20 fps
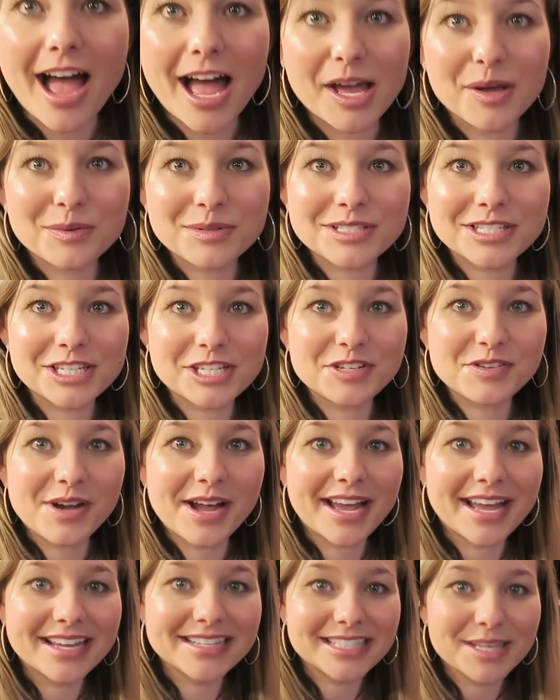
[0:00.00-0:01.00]
I will see you
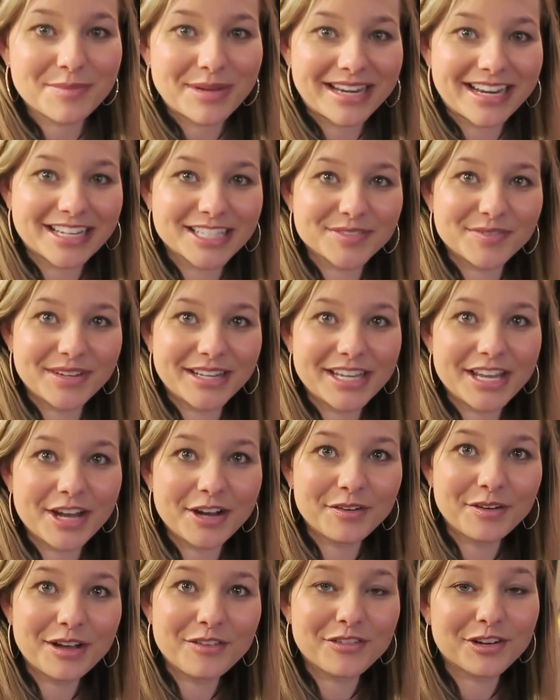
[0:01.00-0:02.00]
guys in my next
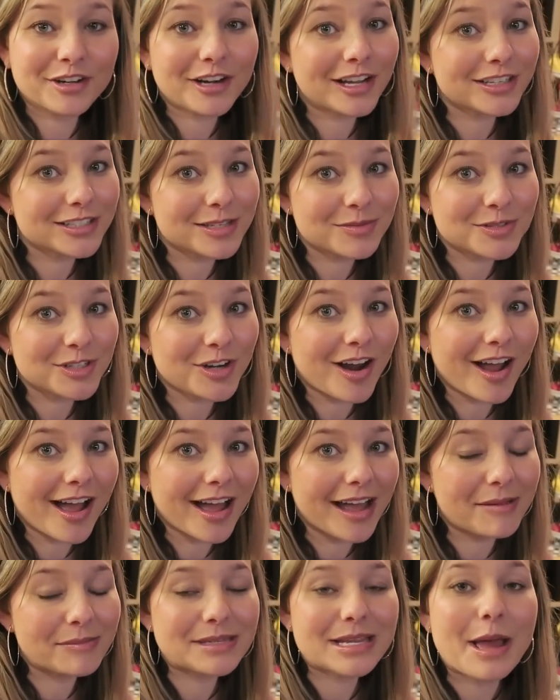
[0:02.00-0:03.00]
video. If you're not
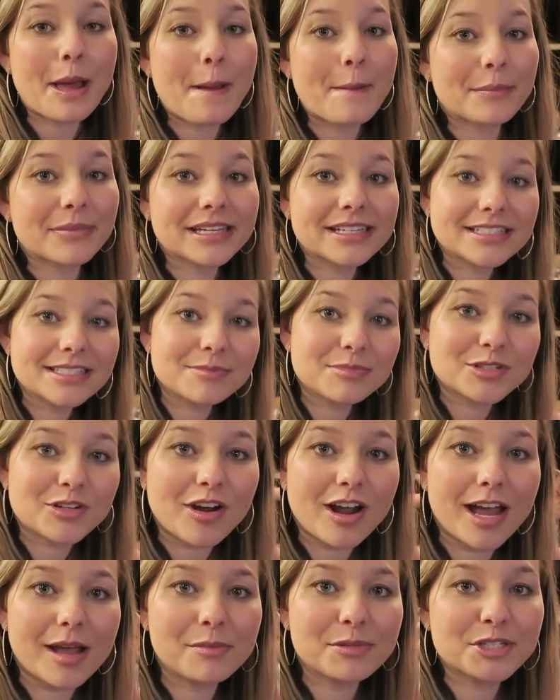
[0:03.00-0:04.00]
subscribed, please
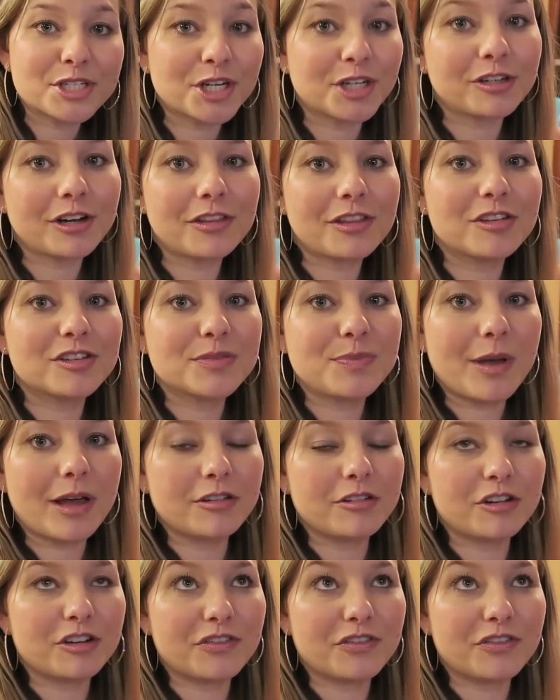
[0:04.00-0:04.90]
subscribe, turn on those bell